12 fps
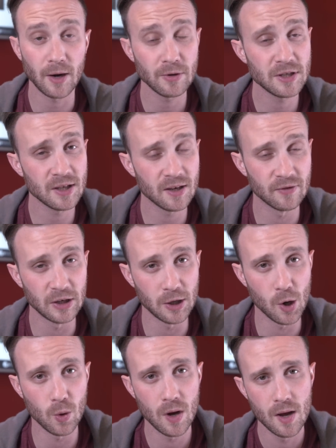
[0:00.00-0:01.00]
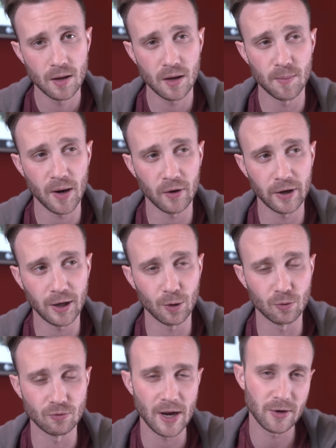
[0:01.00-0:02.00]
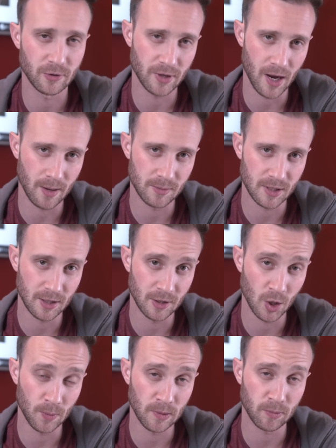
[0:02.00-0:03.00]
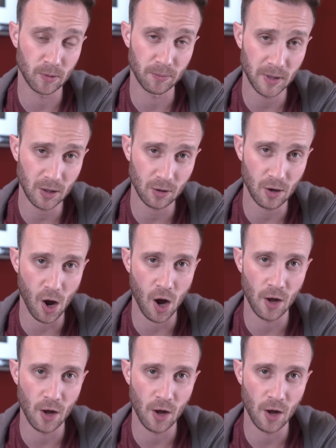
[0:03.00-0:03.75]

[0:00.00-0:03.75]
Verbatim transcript: I recently did a video comparing render times in Adobe Premiere